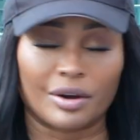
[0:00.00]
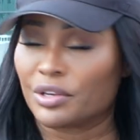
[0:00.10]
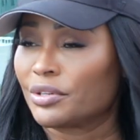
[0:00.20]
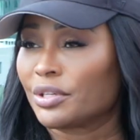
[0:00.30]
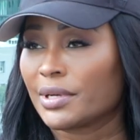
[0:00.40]
or
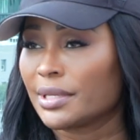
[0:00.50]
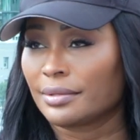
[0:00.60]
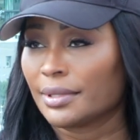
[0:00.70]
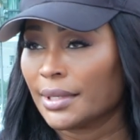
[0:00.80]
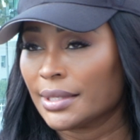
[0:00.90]
you're
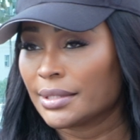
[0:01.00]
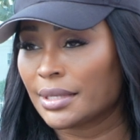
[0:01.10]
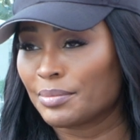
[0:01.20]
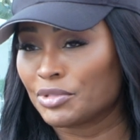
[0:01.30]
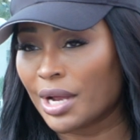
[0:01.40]
doing
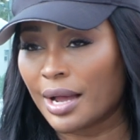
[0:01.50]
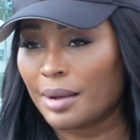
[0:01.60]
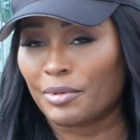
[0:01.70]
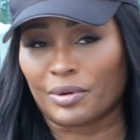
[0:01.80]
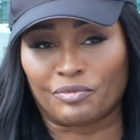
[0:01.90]
some
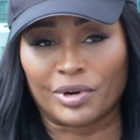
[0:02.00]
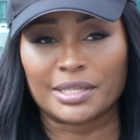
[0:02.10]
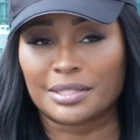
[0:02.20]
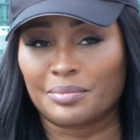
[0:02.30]
job or running